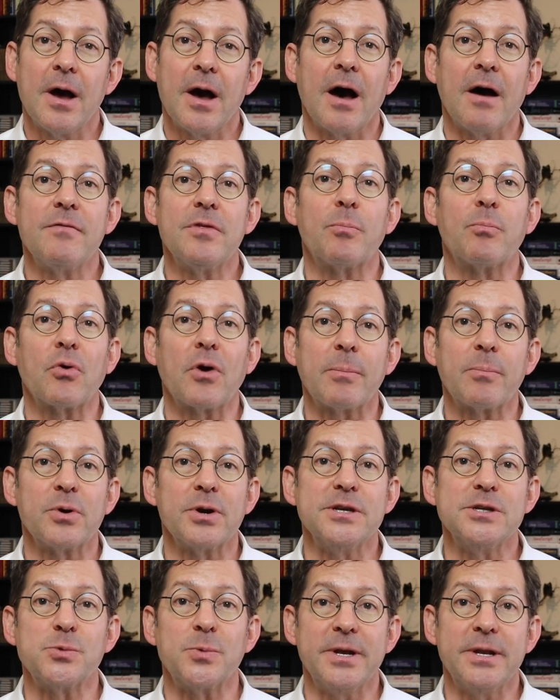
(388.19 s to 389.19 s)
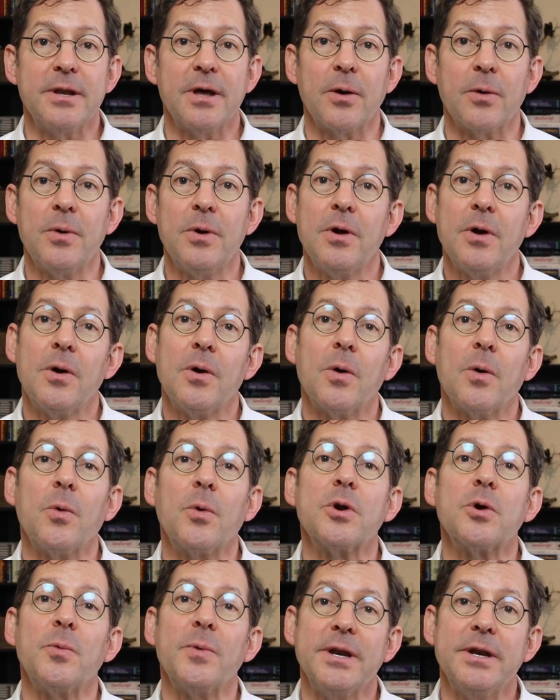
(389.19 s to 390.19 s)
of the Properties window
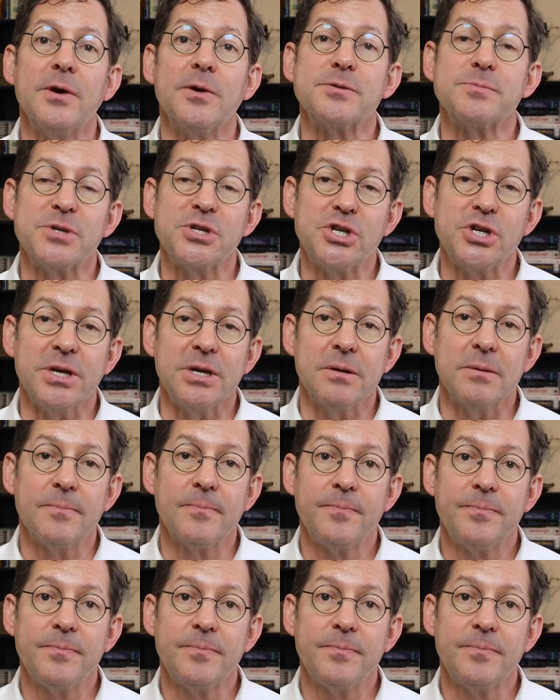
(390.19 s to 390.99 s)
on a Windows machine.